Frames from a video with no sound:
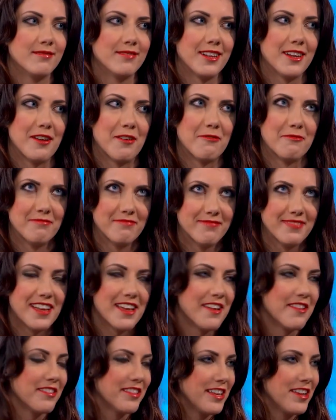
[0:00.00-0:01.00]
you know,
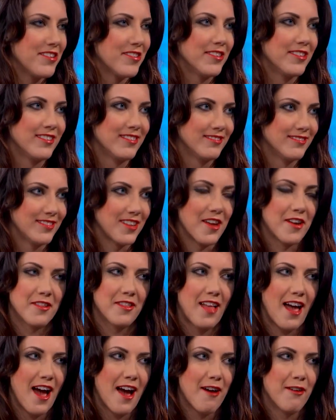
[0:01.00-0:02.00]
illegal, not
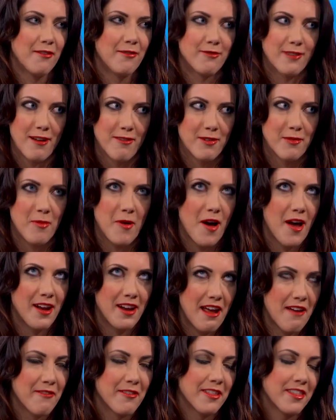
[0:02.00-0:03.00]
allowed, frowned
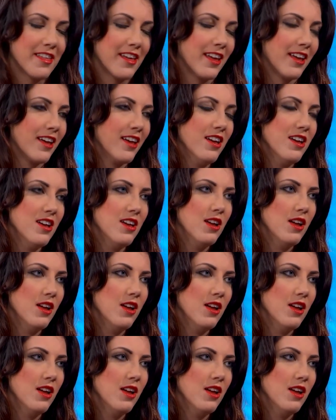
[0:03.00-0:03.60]
upon, everything.